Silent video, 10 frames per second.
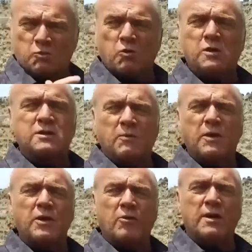worse than
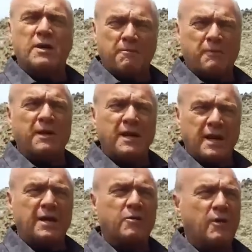when you're in complete
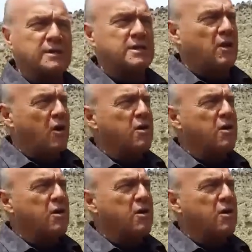ignorance. And our